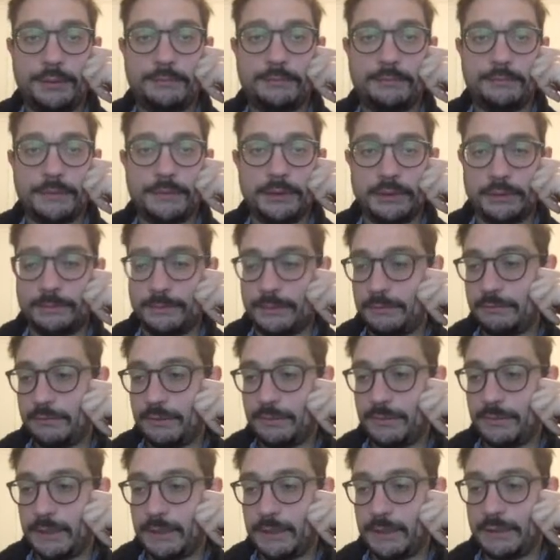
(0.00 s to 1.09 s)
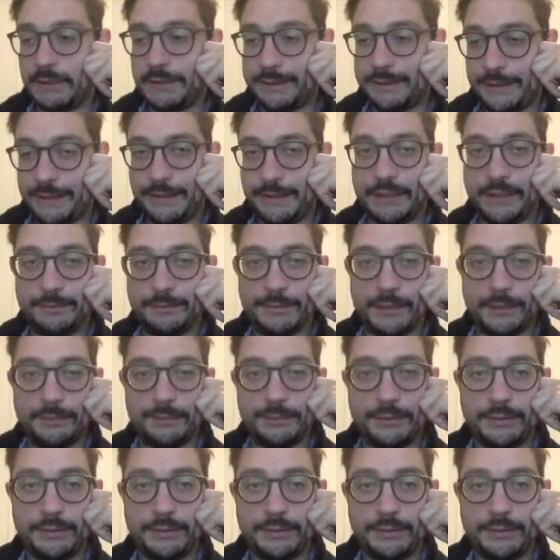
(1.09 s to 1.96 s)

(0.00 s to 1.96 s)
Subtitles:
so with my GitHub repo.